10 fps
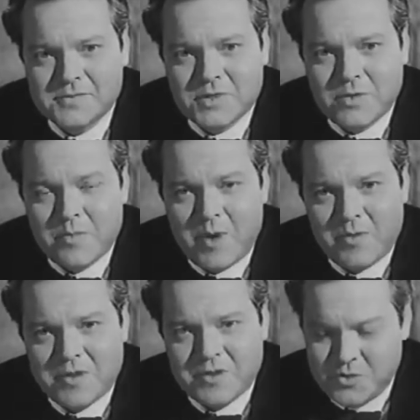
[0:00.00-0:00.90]

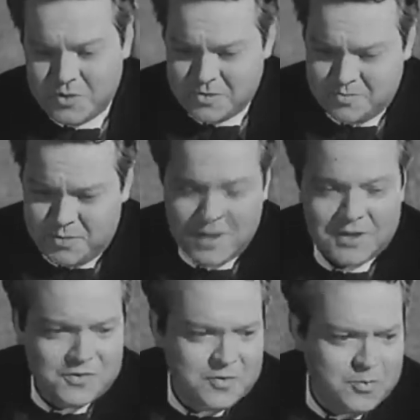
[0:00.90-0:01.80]
remember that you can
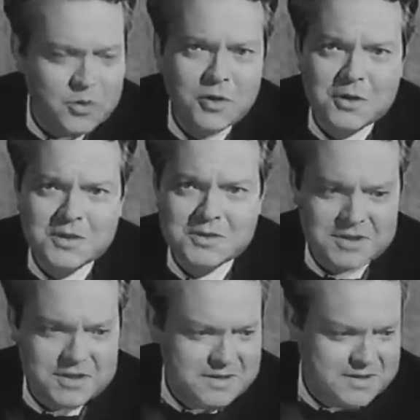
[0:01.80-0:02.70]
plug for the bull, and
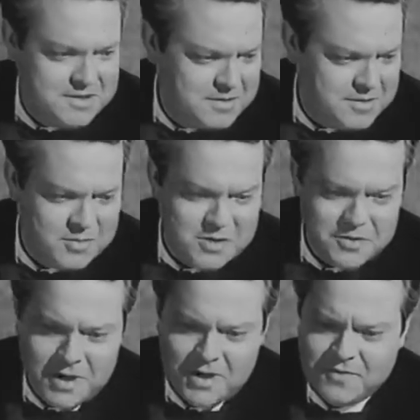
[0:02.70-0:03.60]
there'll be
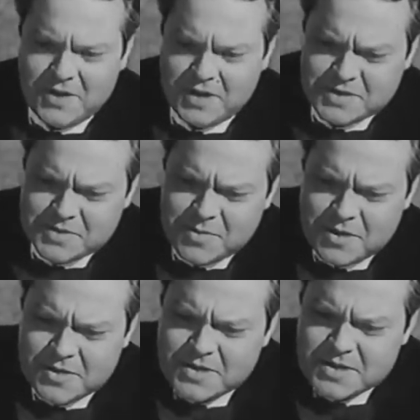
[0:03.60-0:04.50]
no hard feelings
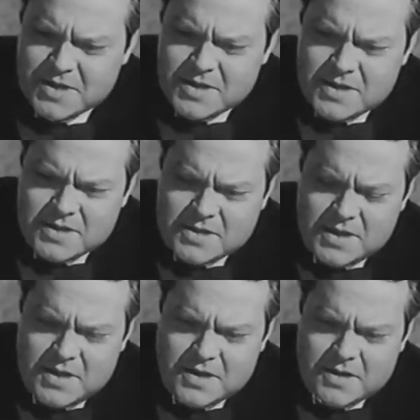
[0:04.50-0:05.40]
about it.
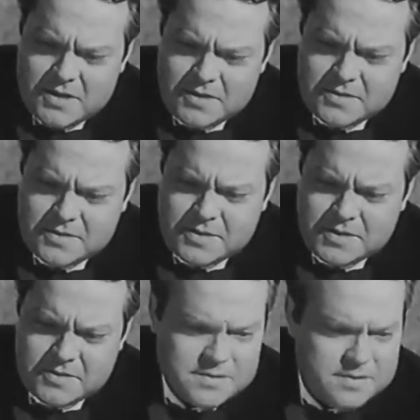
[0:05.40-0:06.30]

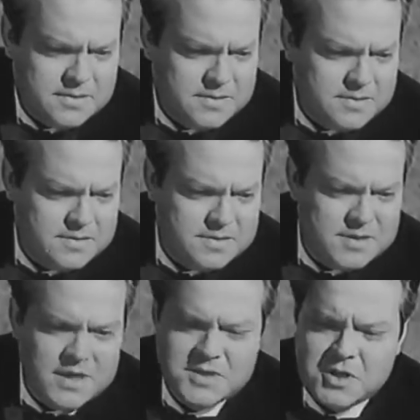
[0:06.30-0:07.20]
The
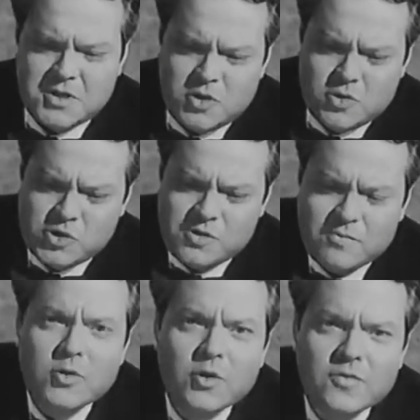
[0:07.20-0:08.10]
institution
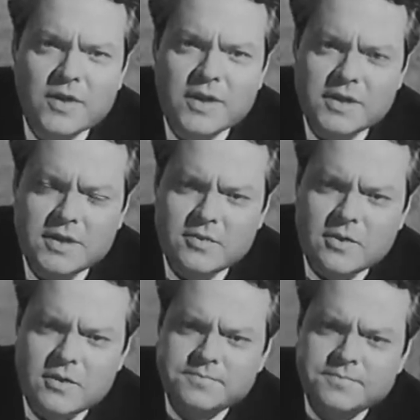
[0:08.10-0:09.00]
of bullfighting, you know,